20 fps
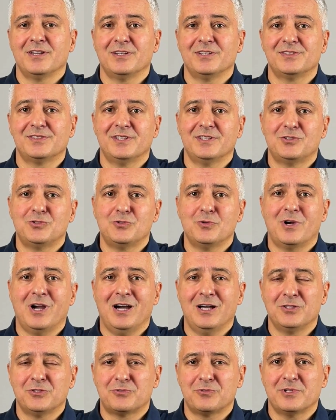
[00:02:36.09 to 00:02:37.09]
is that you
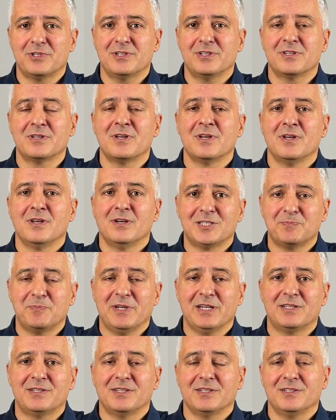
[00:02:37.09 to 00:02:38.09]
can't really
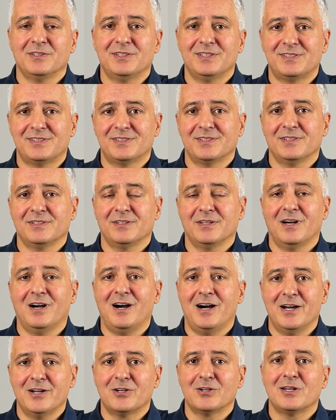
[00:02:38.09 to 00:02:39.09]
expect this
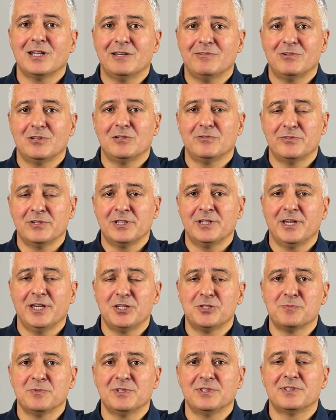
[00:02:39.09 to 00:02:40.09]
higher level of
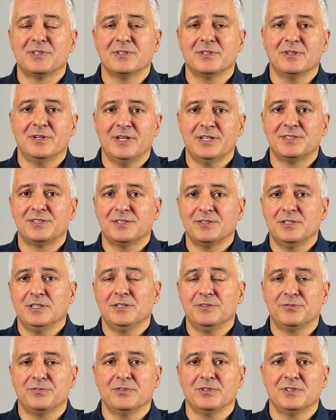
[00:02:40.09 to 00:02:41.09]
engagement as
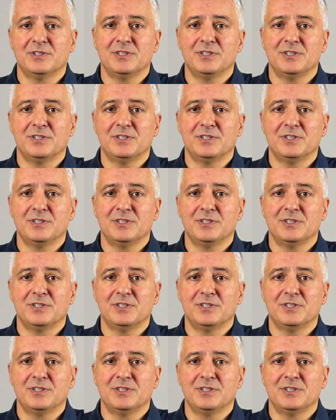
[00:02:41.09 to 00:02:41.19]
if